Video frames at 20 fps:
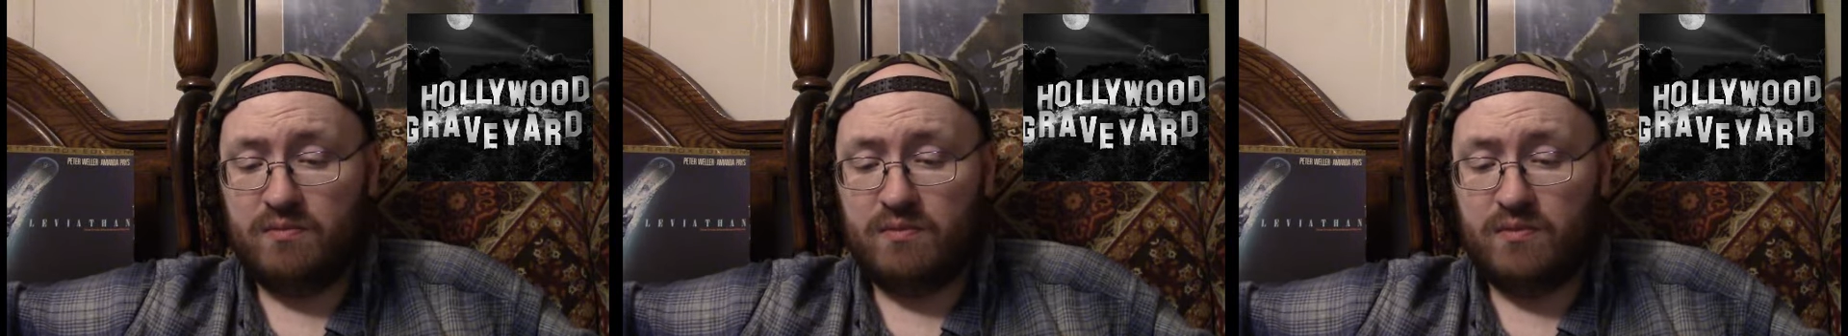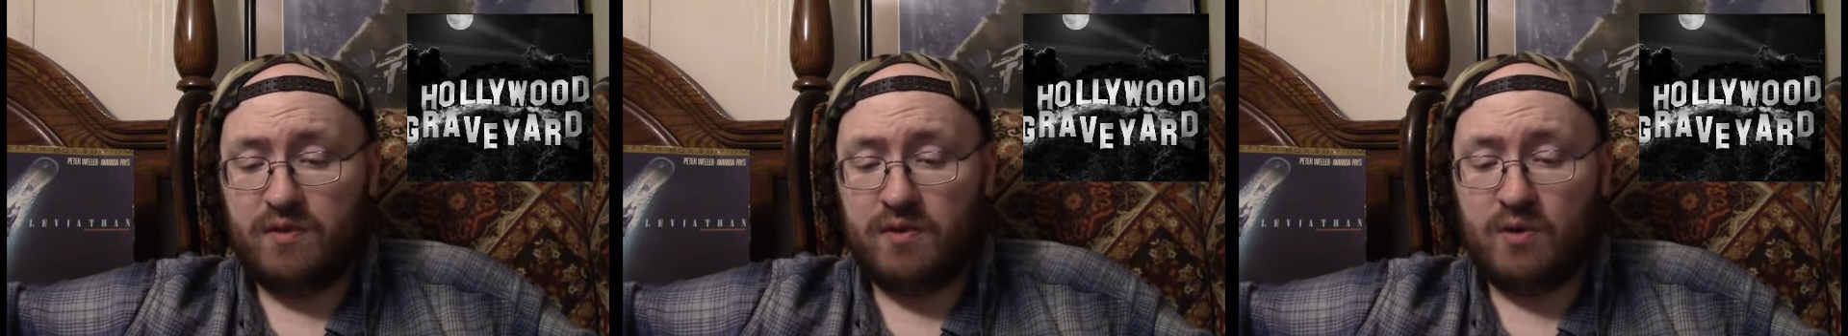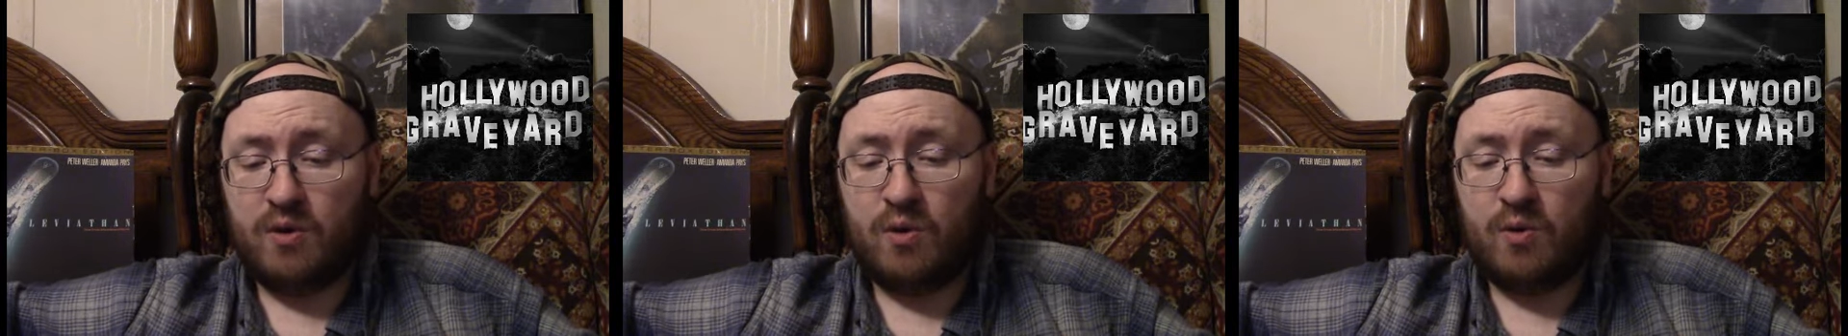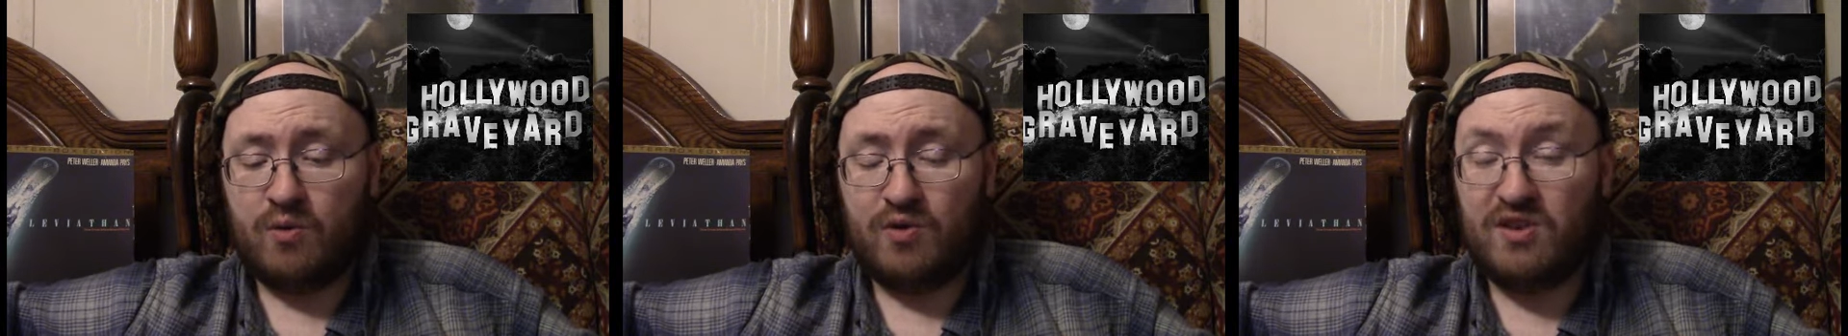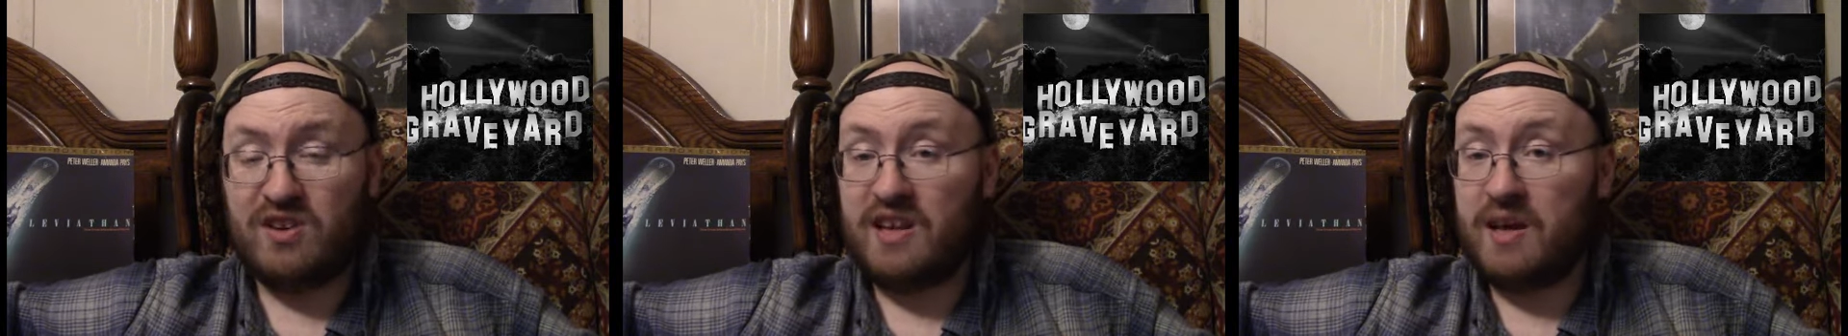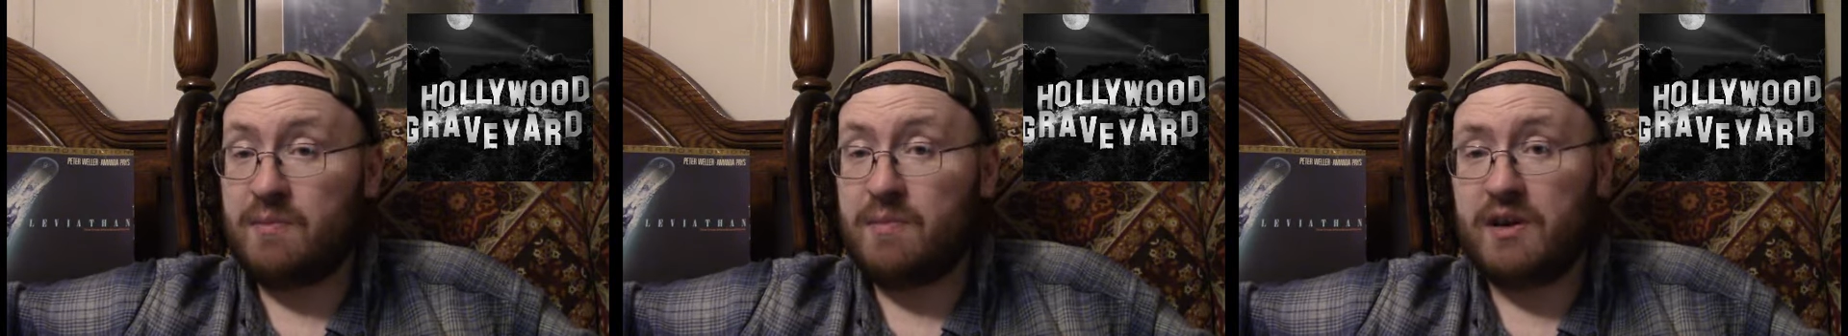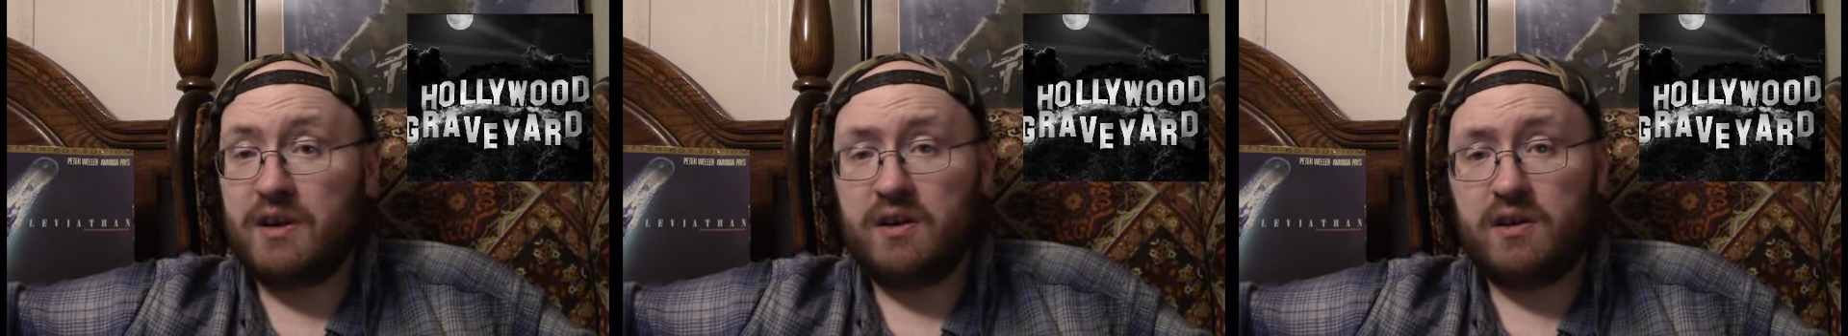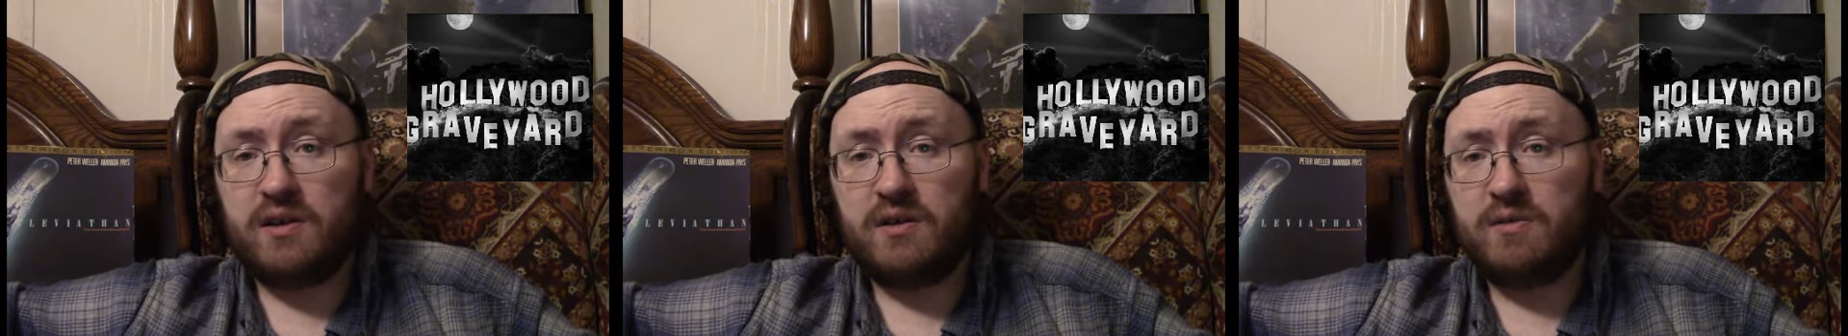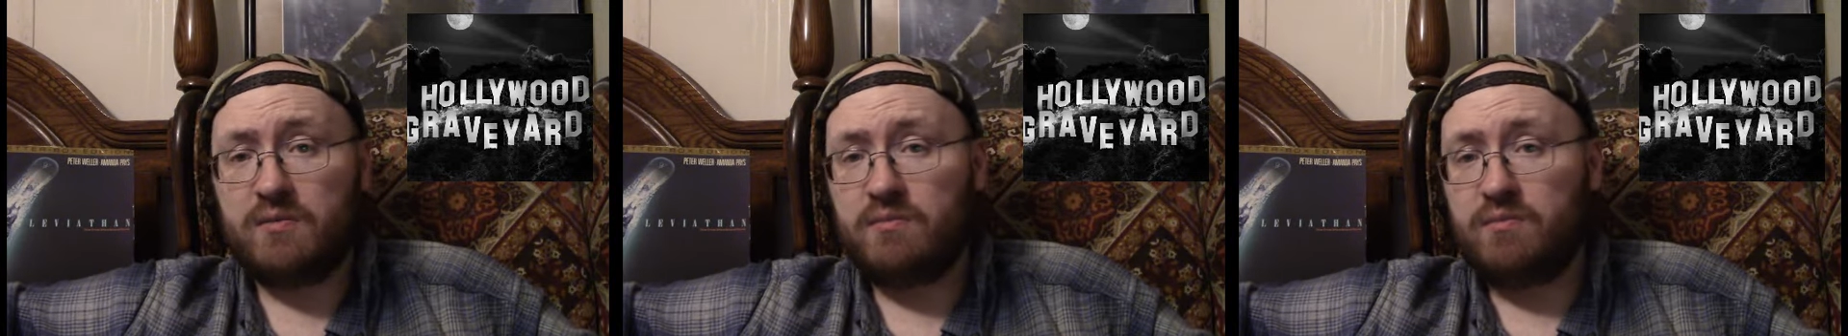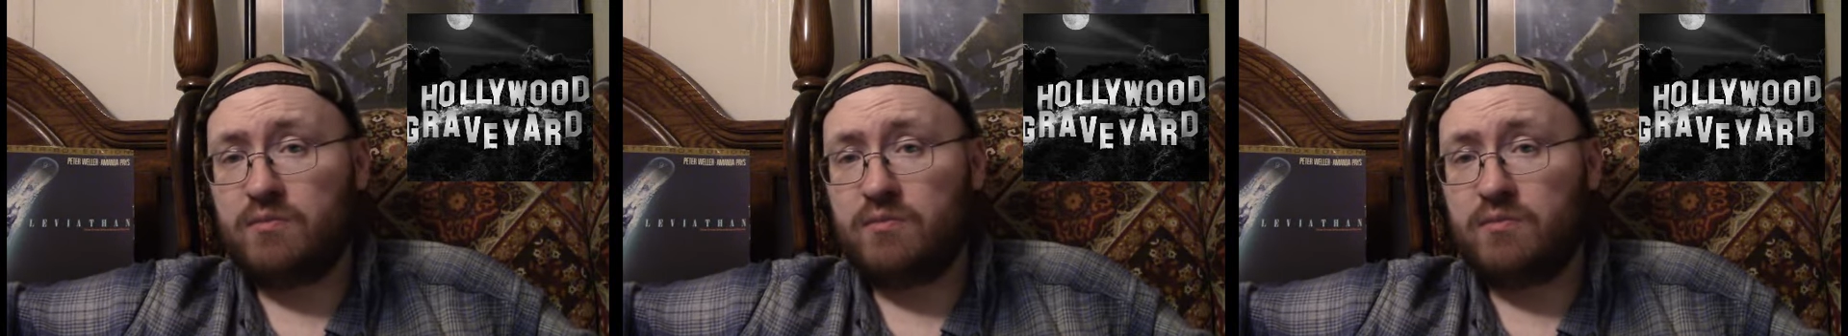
their own gimmick,